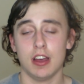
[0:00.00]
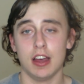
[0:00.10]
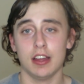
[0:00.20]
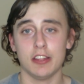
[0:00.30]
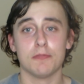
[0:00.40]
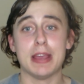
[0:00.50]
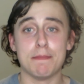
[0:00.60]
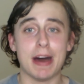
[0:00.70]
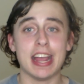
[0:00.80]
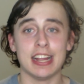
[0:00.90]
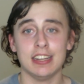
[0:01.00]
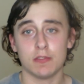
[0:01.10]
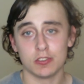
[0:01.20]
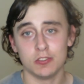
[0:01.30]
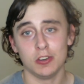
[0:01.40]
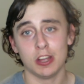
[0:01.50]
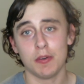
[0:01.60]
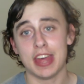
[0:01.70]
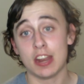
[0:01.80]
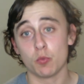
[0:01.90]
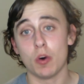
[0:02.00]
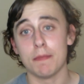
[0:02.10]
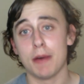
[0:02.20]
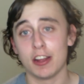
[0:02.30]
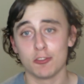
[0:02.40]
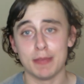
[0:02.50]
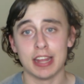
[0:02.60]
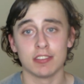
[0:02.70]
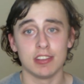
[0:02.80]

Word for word: Uh, is made by a different studio, and that is One Punch Man.